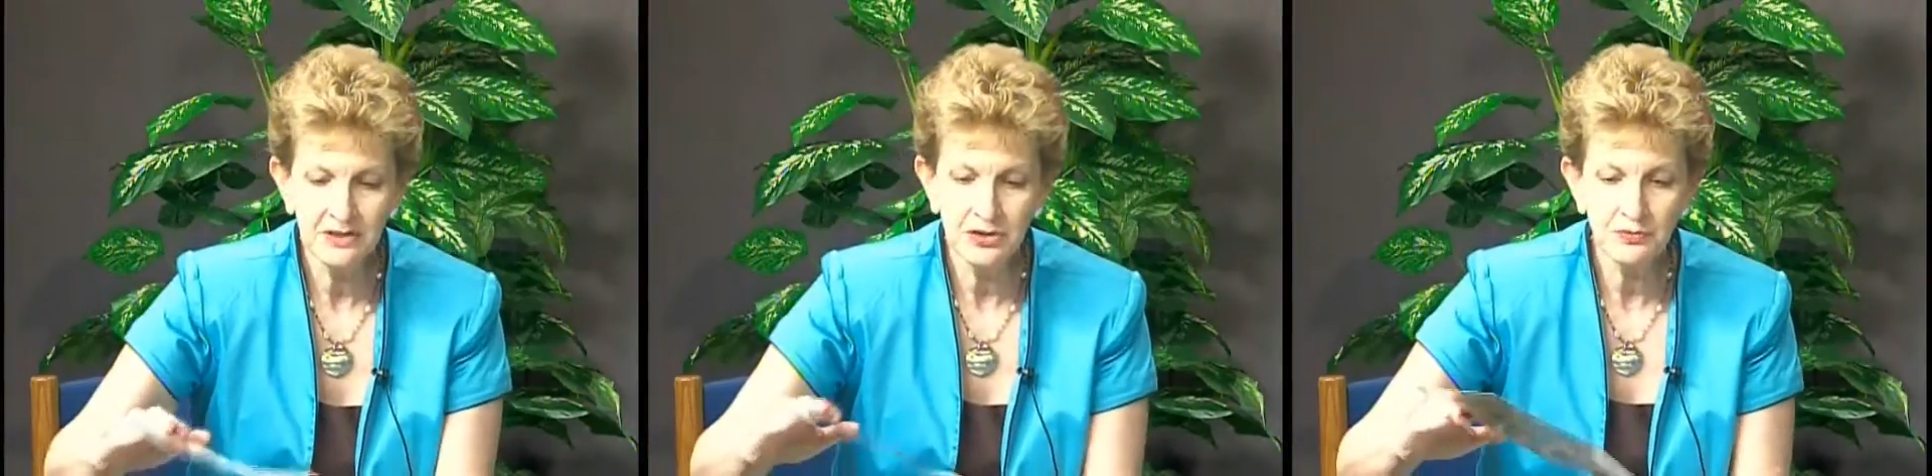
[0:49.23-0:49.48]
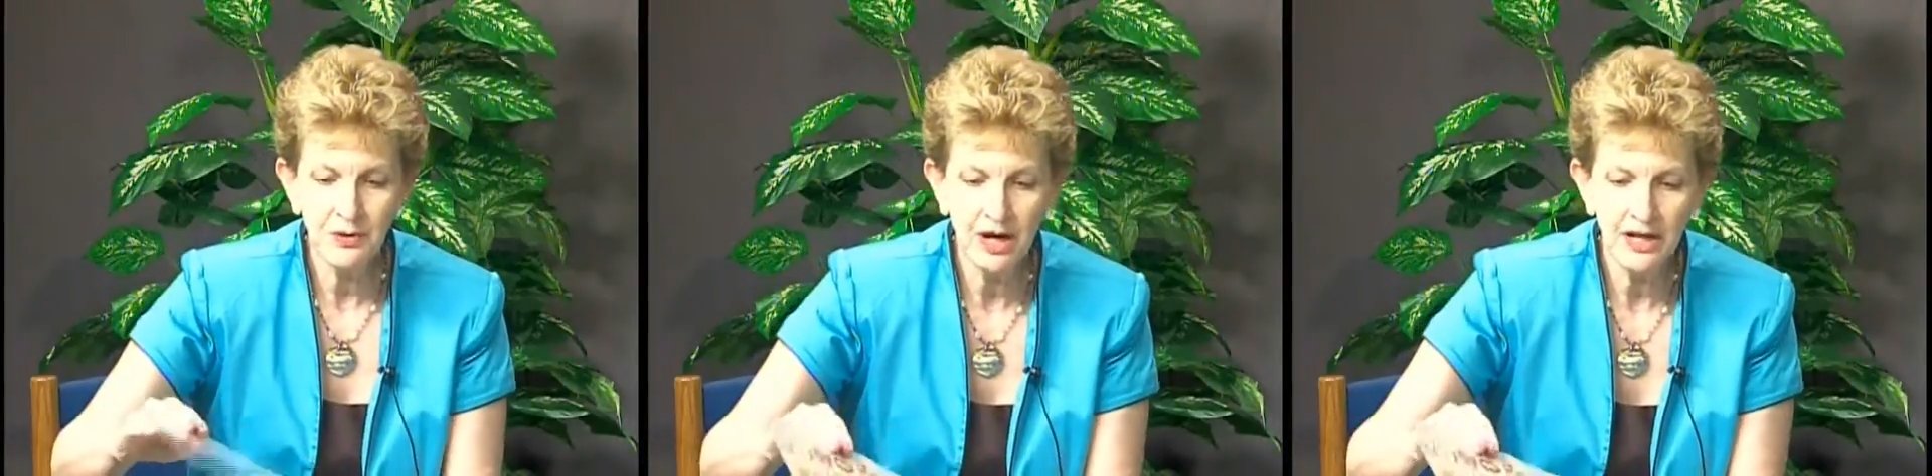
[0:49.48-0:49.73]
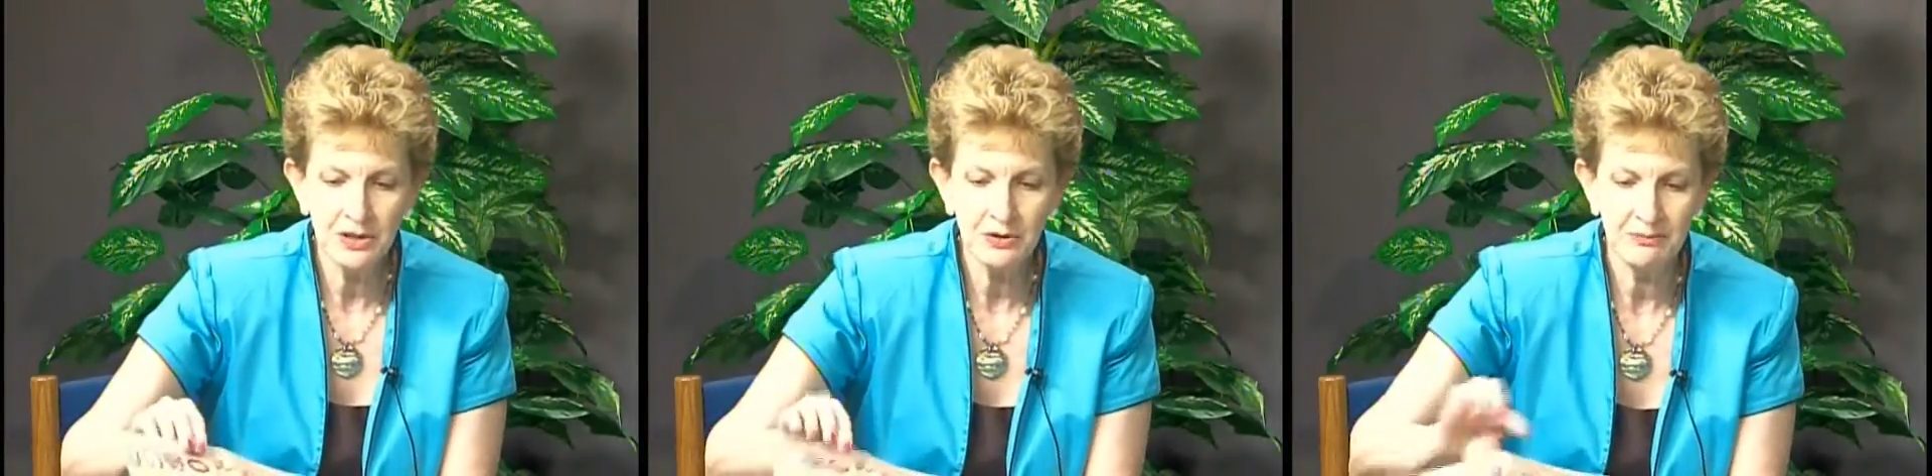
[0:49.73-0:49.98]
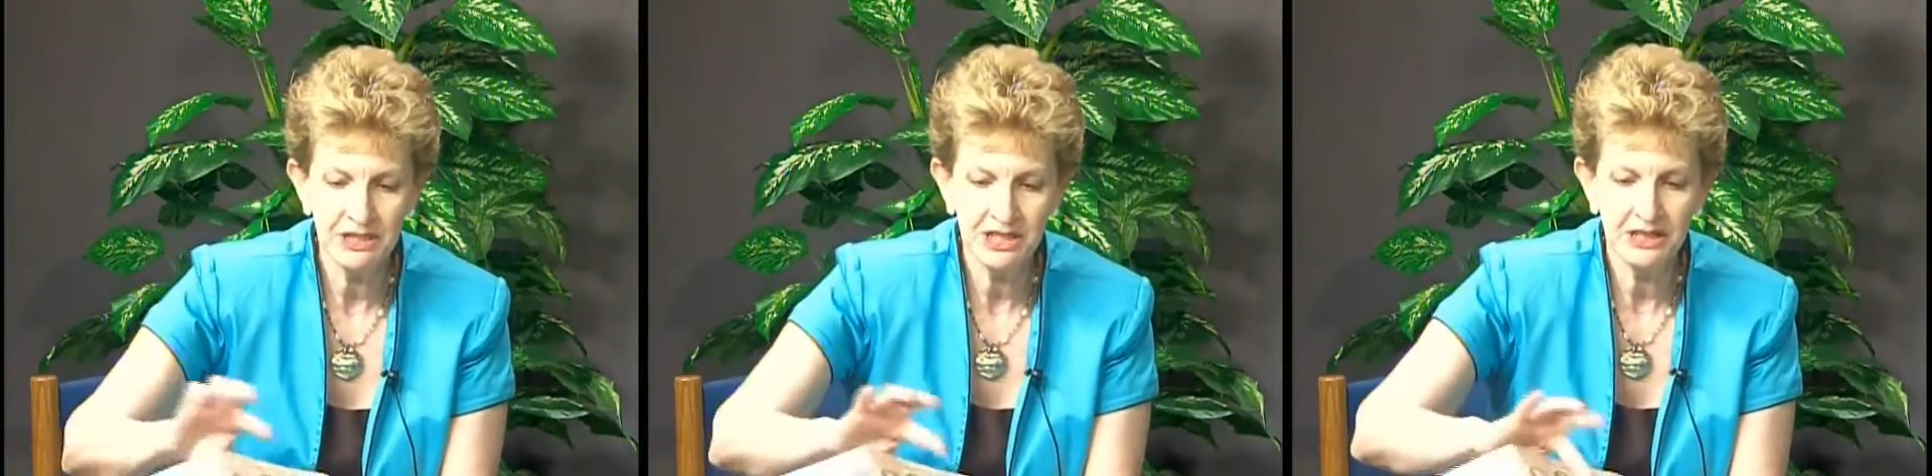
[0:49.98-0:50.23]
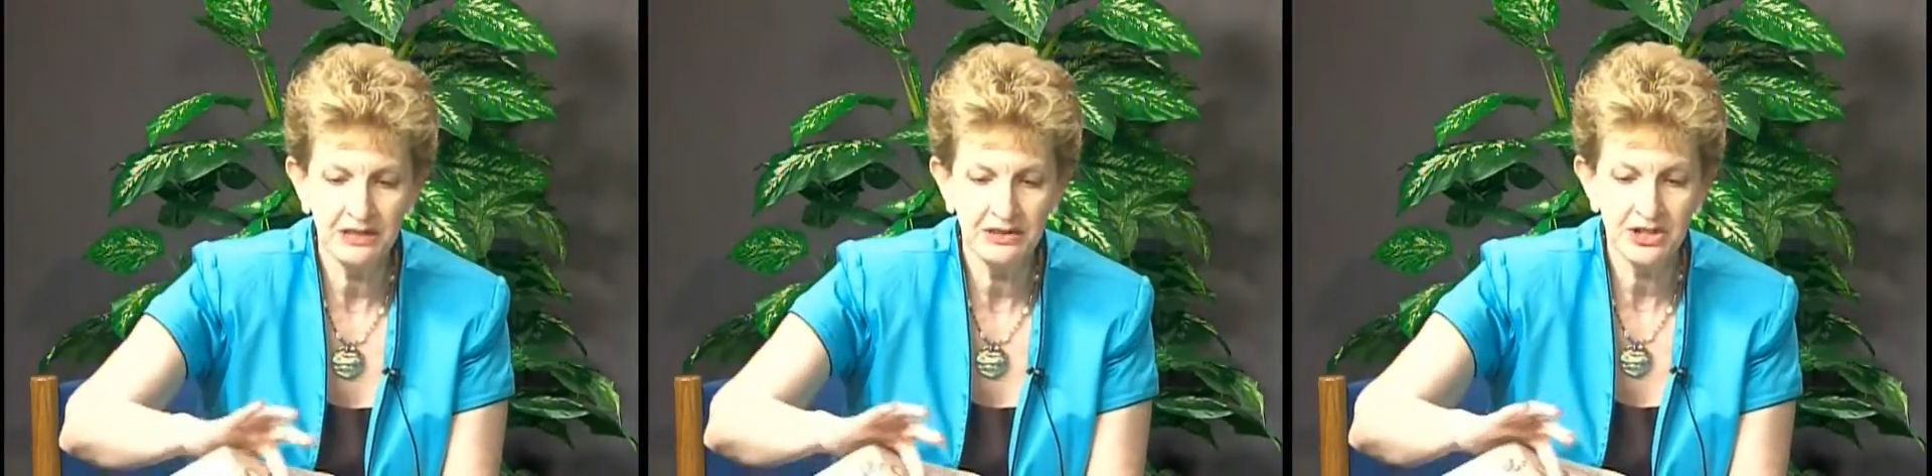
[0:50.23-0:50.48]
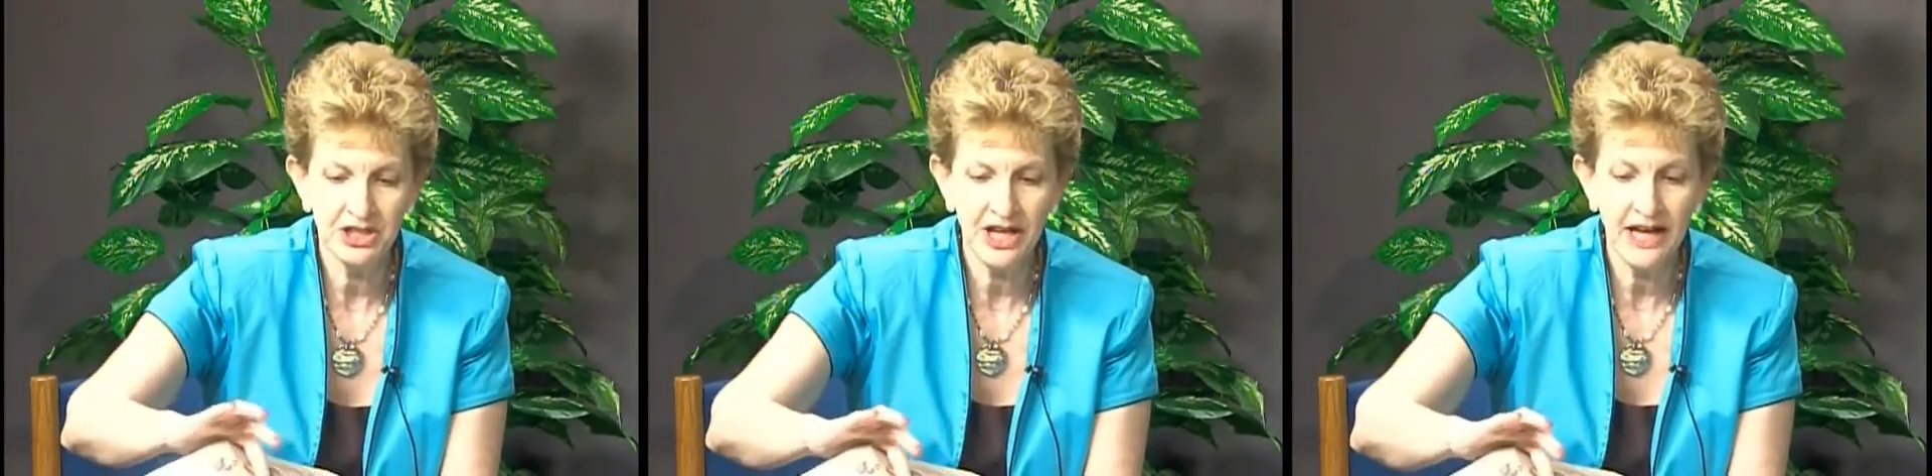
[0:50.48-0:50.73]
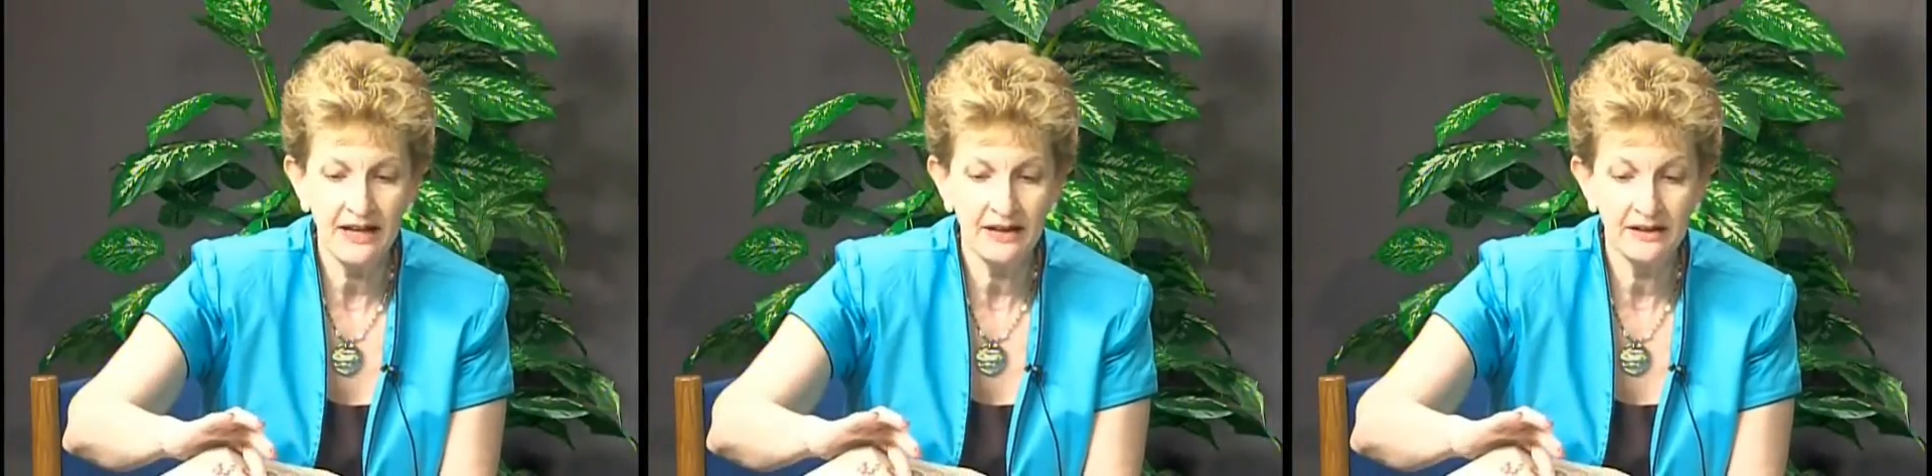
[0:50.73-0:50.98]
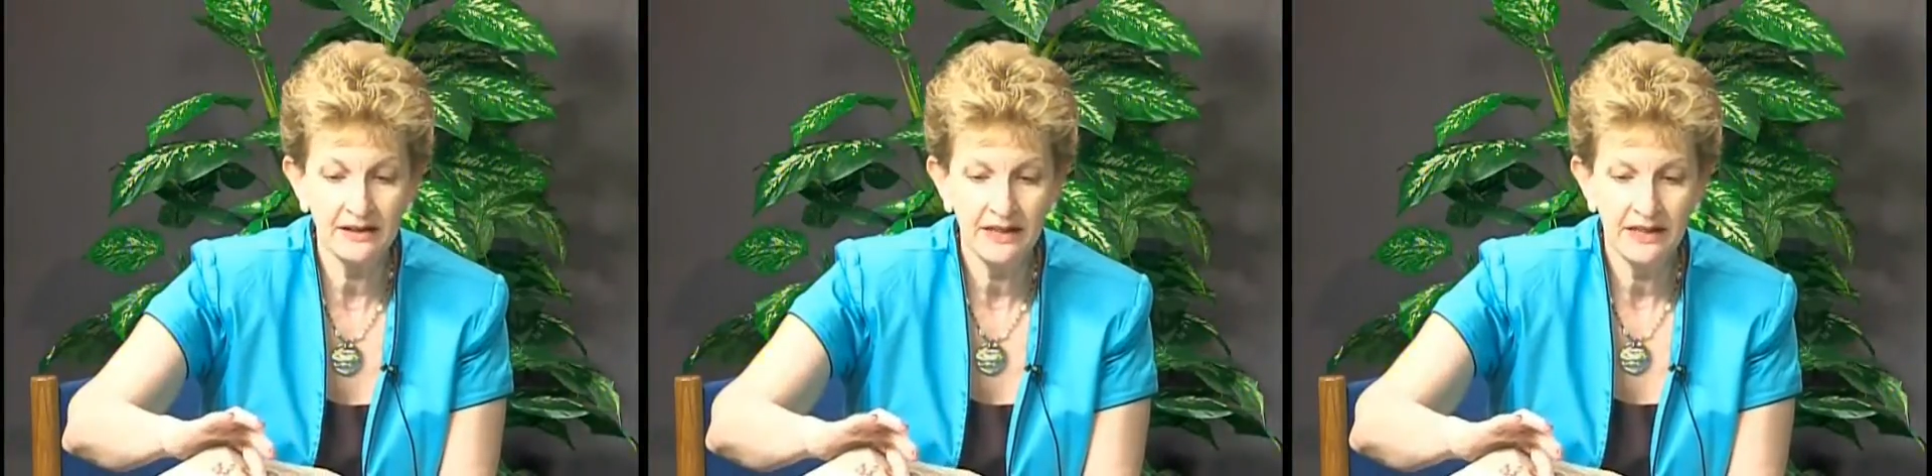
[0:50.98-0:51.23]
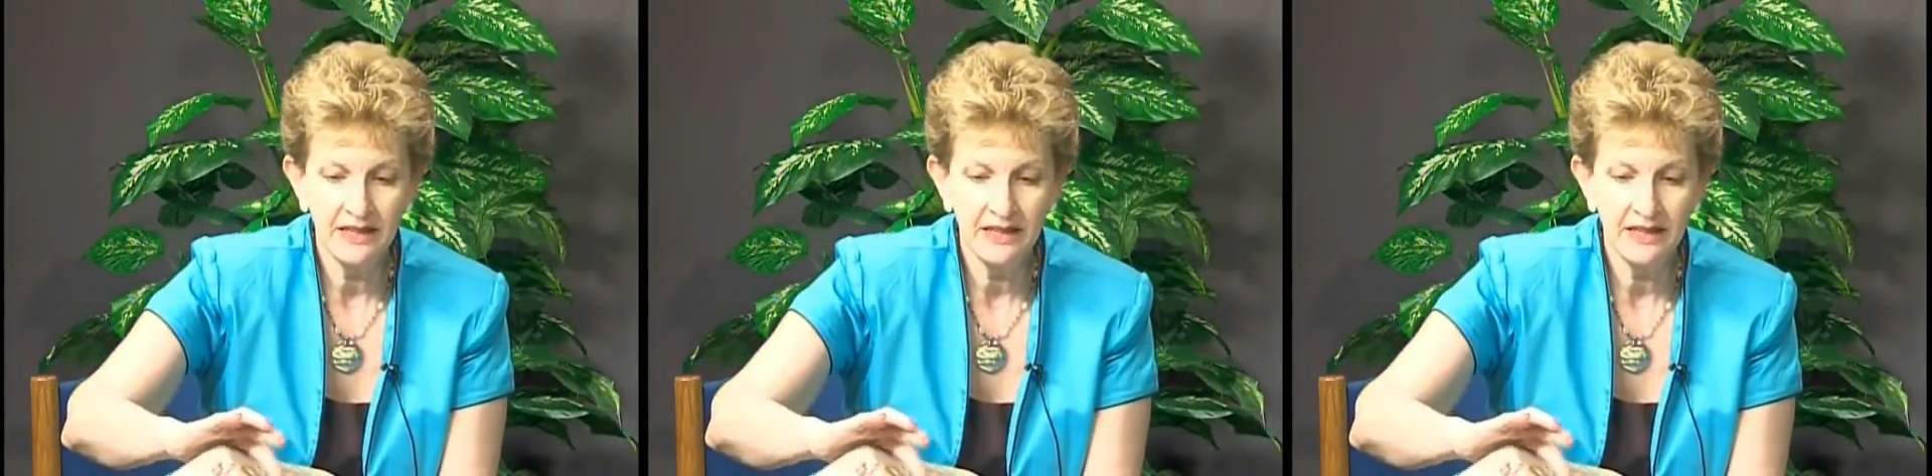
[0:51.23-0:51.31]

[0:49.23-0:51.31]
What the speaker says: drawn to a particular shell,